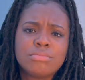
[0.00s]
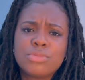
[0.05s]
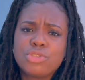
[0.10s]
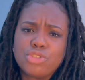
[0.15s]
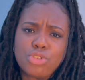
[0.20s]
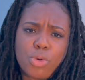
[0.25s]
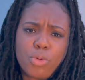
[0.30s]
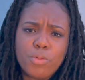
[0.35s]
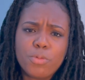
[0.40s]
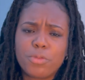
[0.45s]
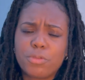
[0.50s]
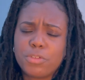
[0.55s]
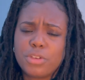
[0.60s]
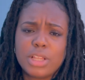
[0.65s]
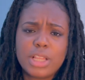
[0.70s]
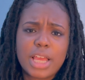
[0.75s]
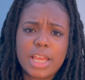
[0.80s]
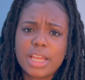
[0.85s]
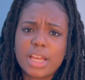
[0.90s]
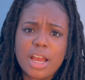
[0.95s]
don't feel
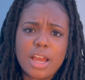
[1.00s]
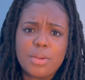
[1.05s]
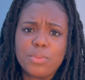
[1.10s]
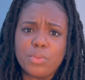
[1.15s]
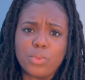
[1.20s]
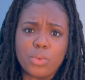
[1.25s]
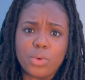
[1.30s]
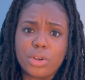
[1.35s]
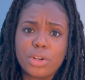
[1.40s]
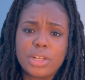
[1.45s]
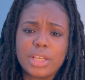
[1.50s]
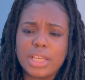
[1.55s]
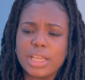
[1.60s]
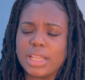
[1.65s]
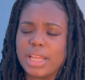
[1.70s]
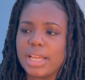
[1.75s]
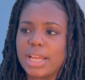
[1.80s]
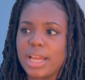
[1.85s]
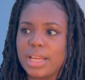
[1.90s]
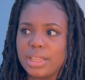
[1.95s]
like I'm working.
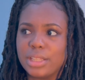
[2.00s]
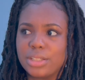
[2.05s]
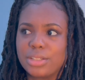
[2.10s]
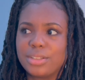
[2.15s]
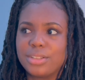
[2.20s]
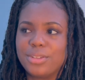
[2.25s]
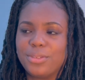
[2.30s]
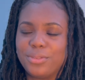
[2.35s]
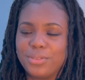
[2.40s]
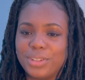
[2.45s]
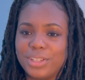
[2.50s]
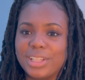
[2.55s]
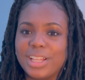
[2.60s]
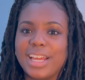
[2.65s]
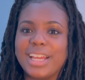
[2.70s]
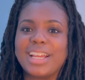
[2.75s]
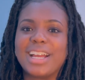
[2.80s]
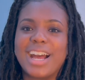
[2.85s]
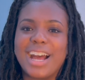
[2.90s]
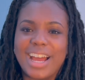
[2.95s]
Like, I literally feel
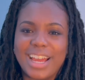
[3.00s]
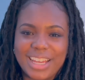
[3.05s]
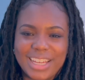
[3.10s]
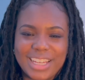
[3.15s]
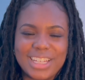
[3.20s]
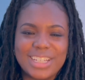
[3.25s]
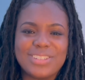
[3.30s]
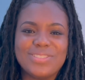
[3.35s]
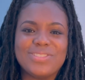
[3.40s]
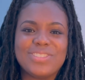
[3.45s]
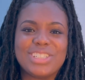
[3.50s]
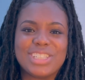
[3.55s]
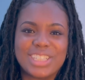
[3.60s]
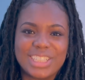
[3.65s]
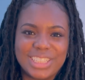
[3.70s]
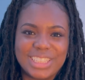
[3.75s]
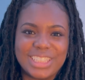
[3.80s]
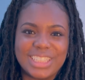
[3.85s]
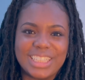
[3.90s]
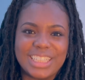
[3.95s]
like I am
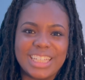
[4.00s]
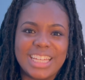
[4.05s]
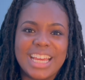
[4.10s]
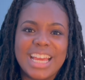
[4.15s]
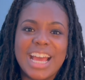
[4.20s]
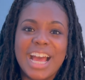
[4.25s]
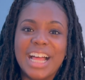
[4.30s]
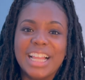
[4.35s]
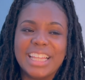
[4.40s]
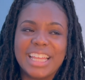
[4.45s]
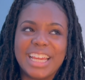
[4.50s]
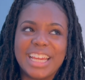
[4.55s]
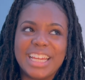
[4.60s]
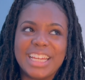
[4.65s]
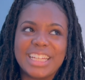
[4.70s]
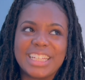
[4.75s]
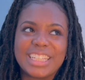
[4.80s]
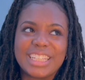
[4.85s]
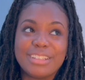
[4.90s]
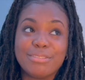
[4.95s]
chilling.
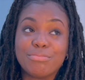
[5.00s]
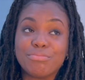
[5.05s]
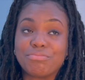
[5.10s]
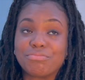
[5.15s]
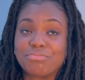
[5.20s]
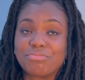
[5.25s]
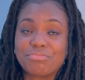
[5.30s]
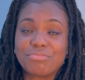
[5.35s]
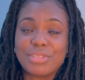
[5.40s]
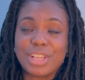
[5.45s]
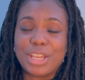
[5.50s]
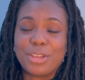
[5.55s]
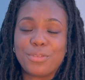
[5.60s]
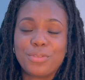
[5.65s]
Like, it